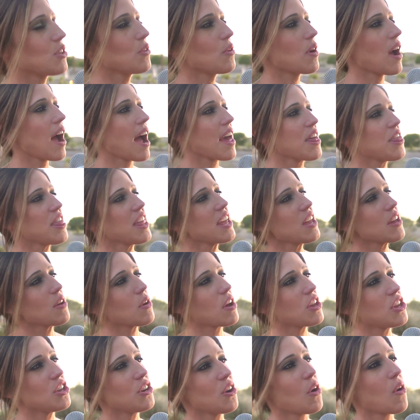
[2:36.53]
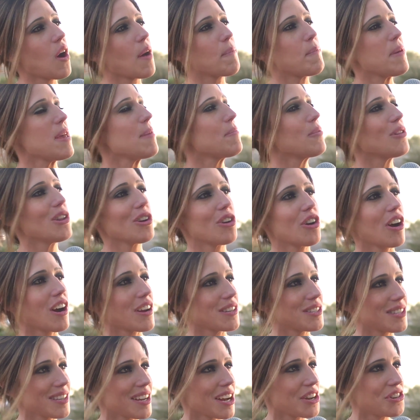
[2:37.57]
So I think, people
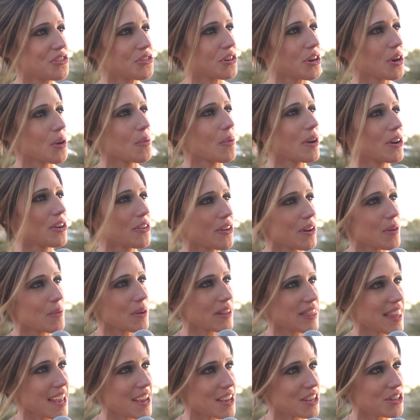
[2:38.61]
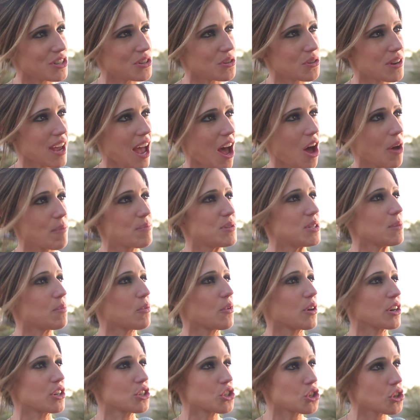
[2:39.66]
across the country are wondering what they can do to help
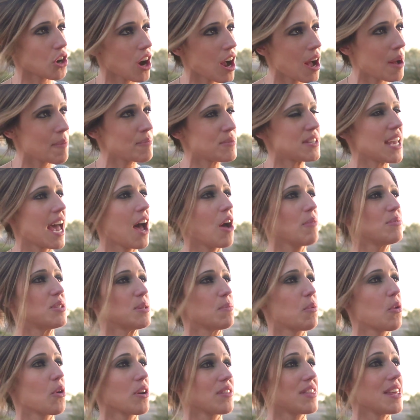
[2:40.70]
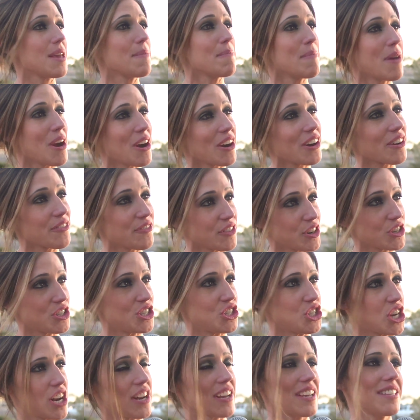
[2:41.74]
support Trump, to help support the America First
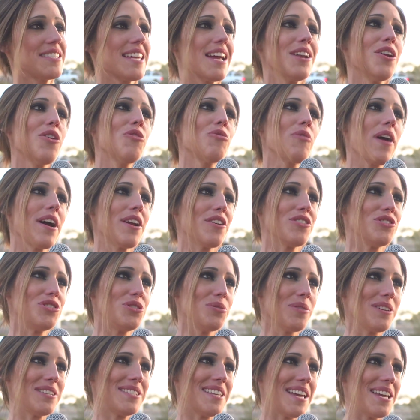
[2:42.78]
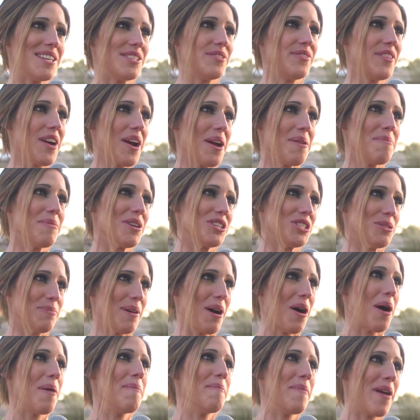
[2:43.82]
agenda, because I know Riders USA is very much
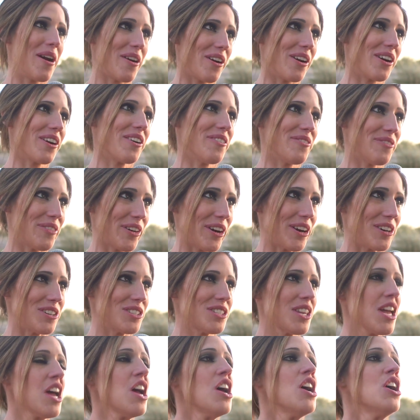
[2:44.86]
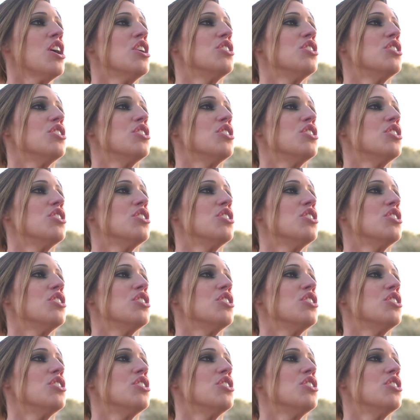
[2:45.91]
about America First. Amen.